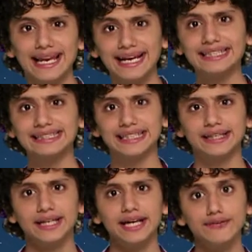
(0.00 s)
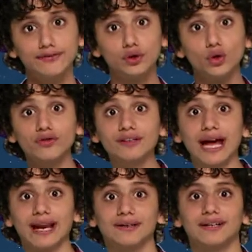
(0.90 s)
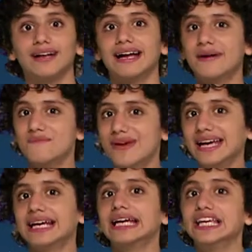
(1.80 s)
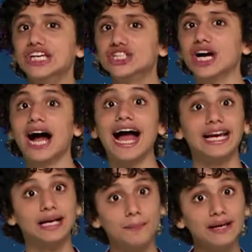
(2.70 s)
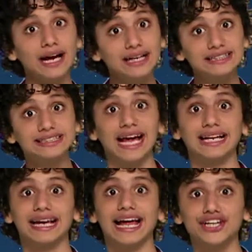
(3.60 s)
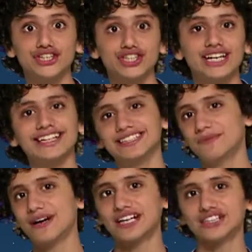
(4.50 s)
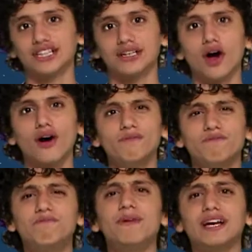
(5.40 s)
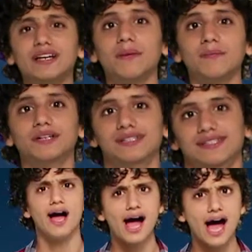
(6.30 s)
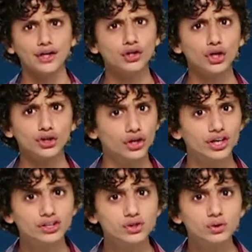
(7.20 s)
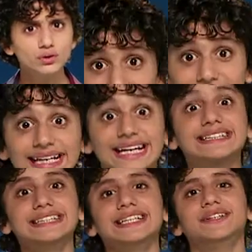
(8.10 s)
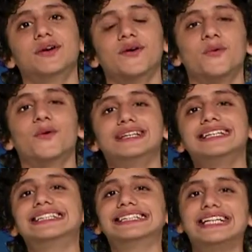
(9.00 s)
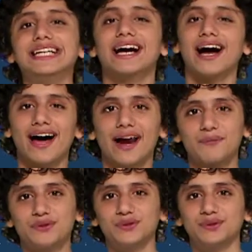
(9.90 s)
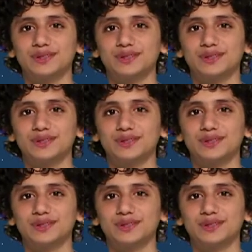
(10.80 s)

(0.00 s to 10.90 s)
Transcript: Let us see if Dhruv can make Isha and Kabir understand addition and subtraction of bigger numbers. Are you not curious too? Let us see what these three are up to.